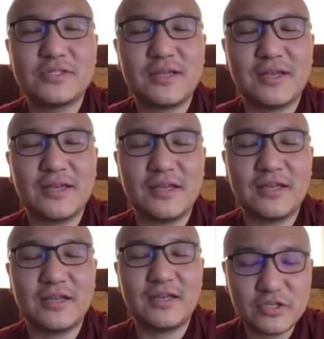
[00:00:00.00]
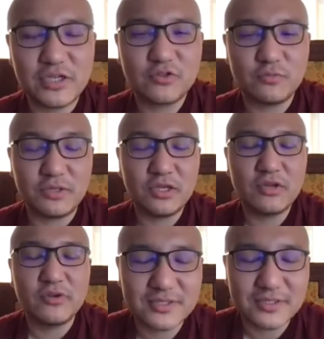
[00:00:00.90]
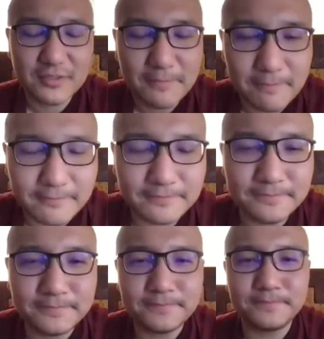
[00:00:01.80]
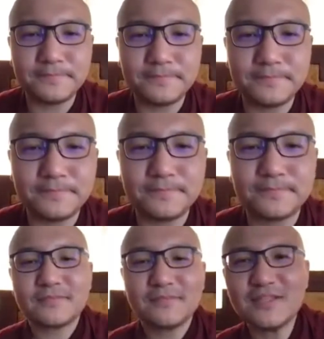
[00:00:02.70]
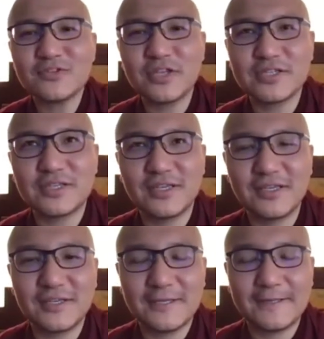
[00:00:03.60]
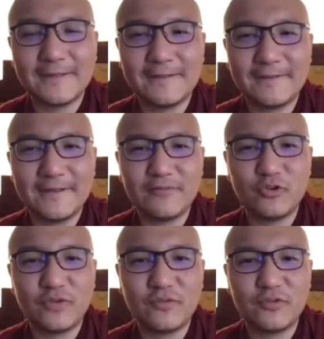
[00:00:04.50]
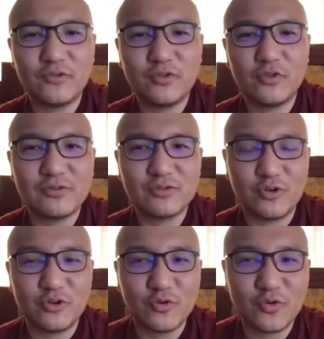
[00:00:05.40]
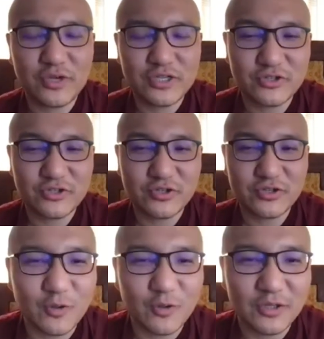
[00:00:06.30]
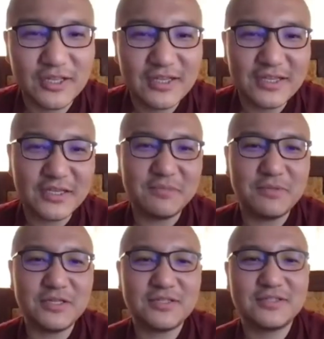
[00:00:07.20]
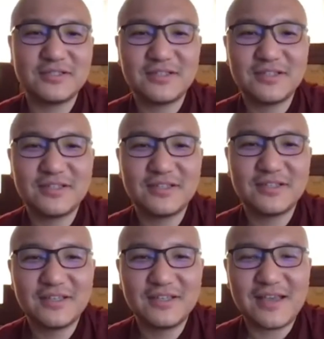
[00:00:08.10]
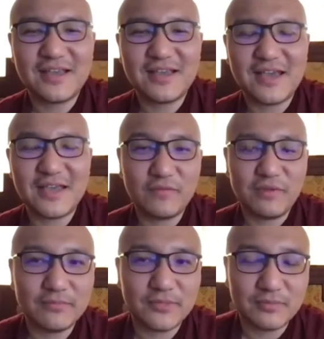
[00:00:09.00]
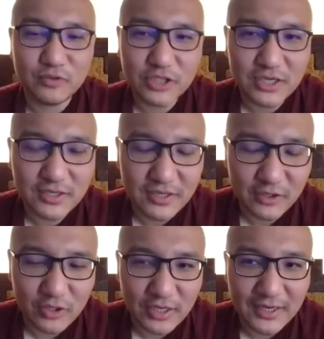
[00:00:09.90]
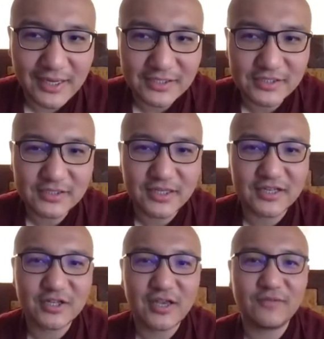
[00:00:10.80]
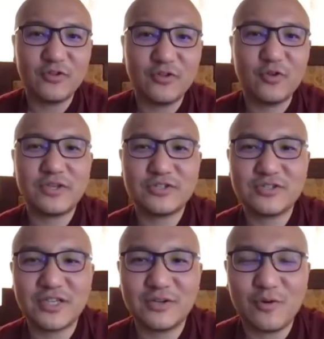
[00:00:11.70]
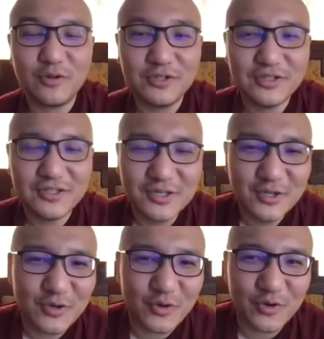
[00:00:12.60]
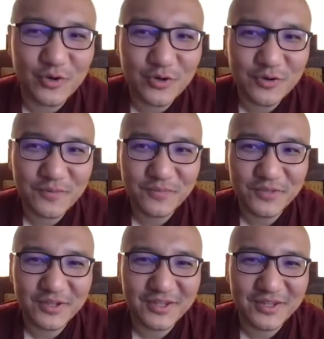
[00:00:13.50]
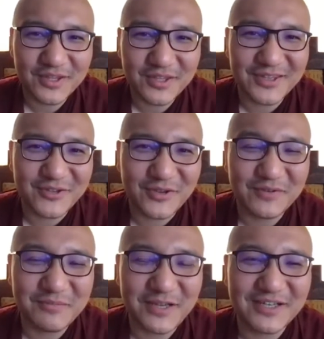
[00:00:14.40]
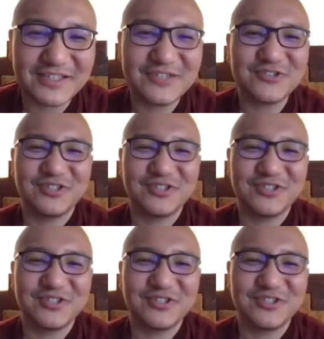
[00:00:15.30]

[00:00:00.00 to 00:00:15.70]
encourage us to be curious. So they say, if you have no doubt or no questions at all, it means either you have become the Buddha, enlightened, and have no questions at all, or you haven't paid attention.